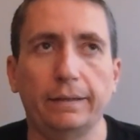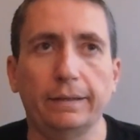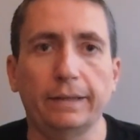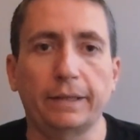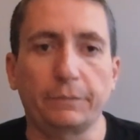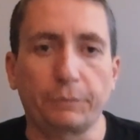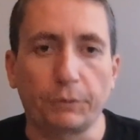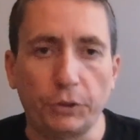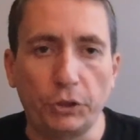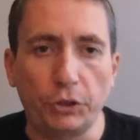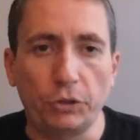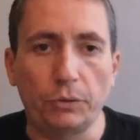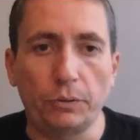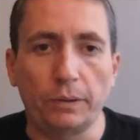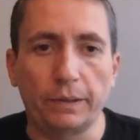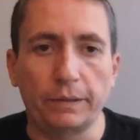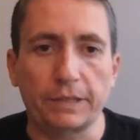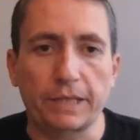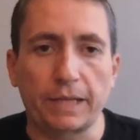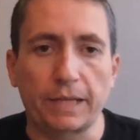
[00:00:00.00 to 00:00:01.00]
Like for you,
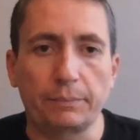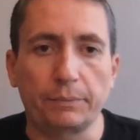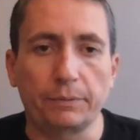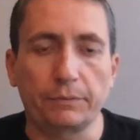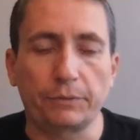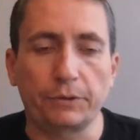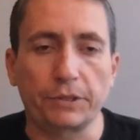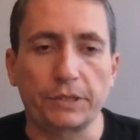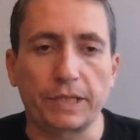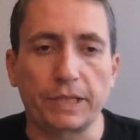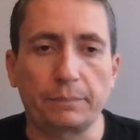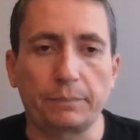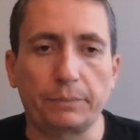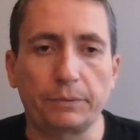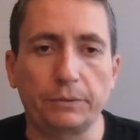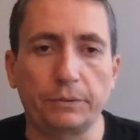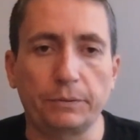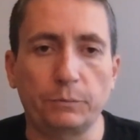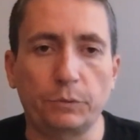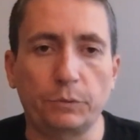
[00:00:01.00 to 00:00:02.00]
for
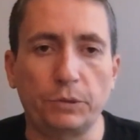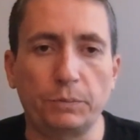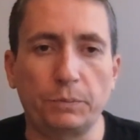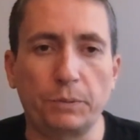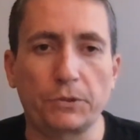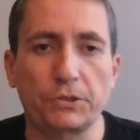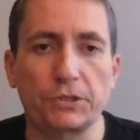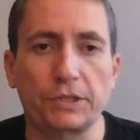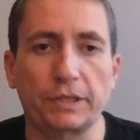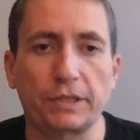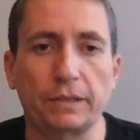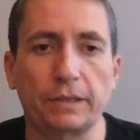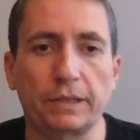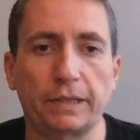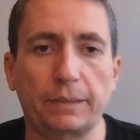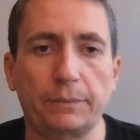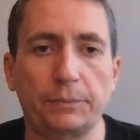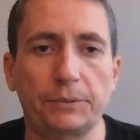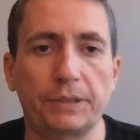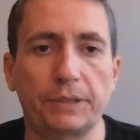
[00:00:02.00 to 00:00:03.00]
example, you posted a
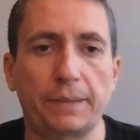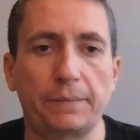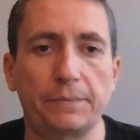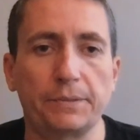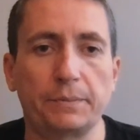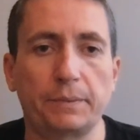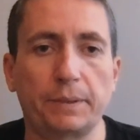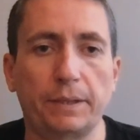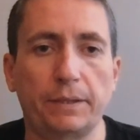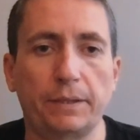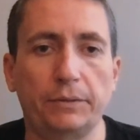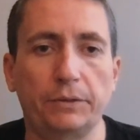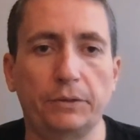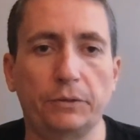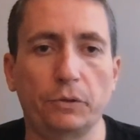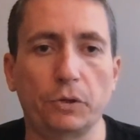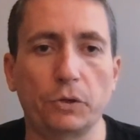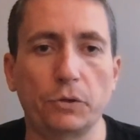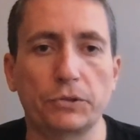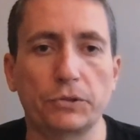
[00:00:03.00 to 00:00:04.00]
couple times about
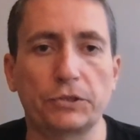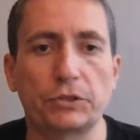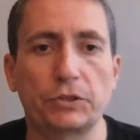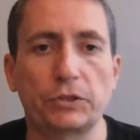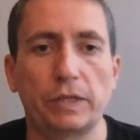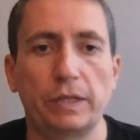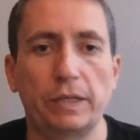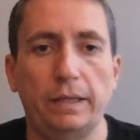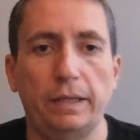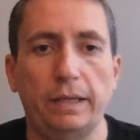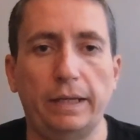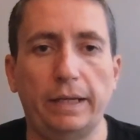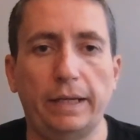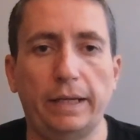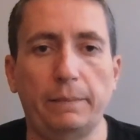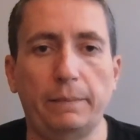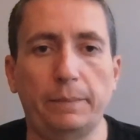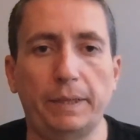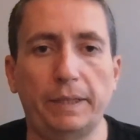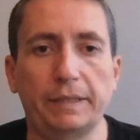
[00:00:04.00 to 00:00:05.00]
your roast,
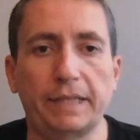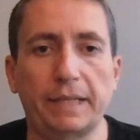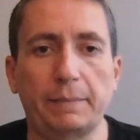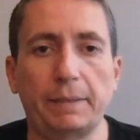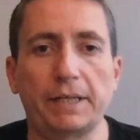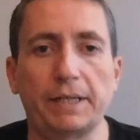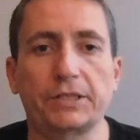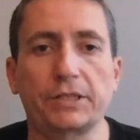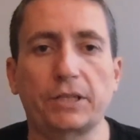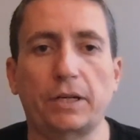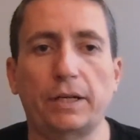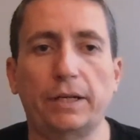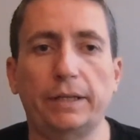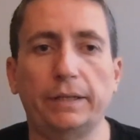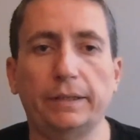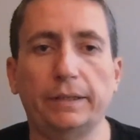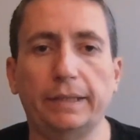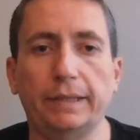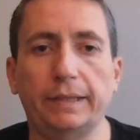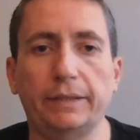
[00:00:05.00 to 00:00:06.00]
and by the time I saw
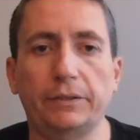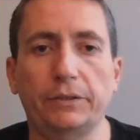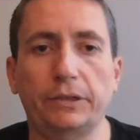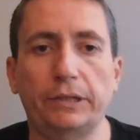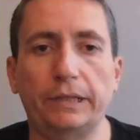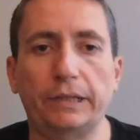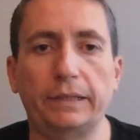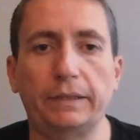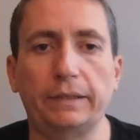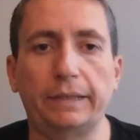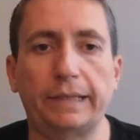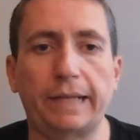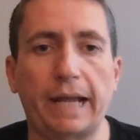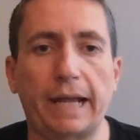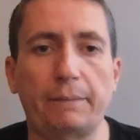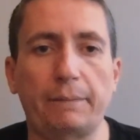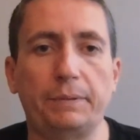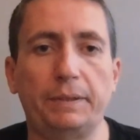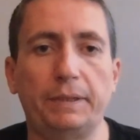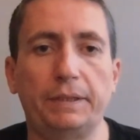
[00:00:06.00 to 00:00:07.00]
it, like it already had
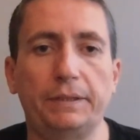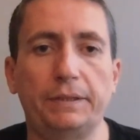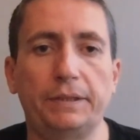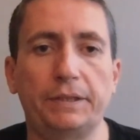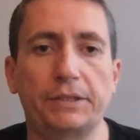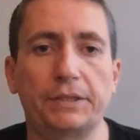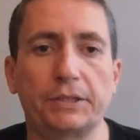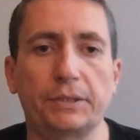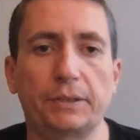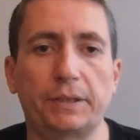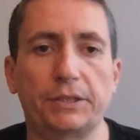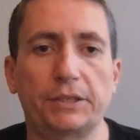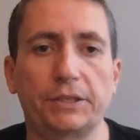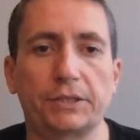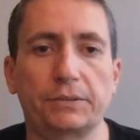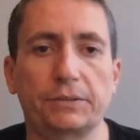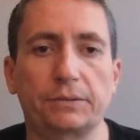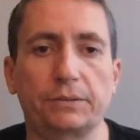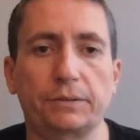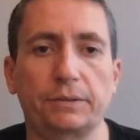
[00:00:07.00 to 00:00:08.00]
happened, and so I
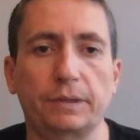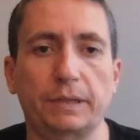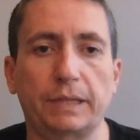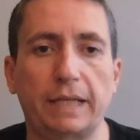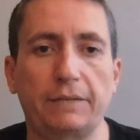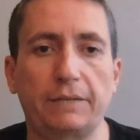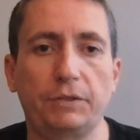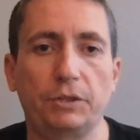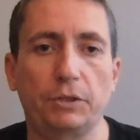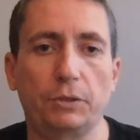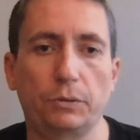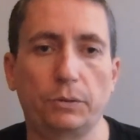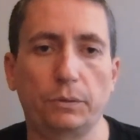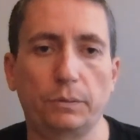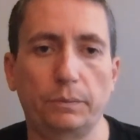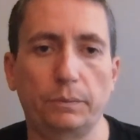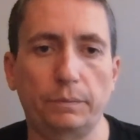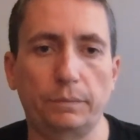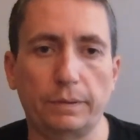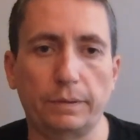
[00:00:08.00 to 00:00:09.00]
just gave
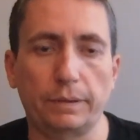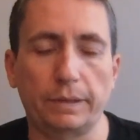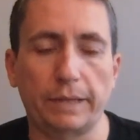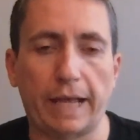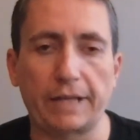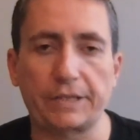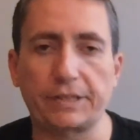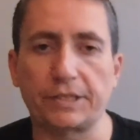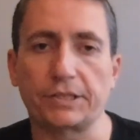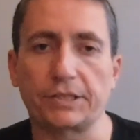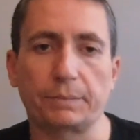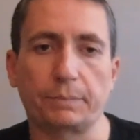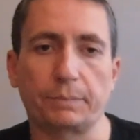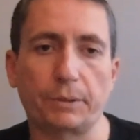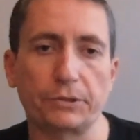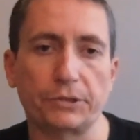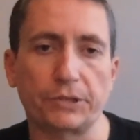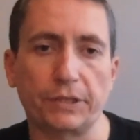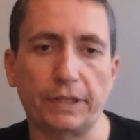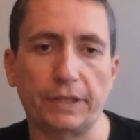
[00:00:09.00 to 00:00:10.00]
you access to
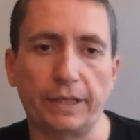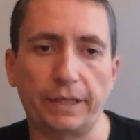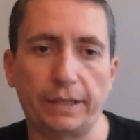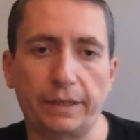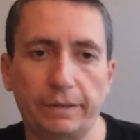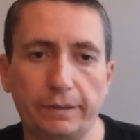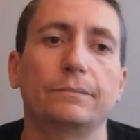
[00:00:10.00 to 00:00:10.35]
post it there.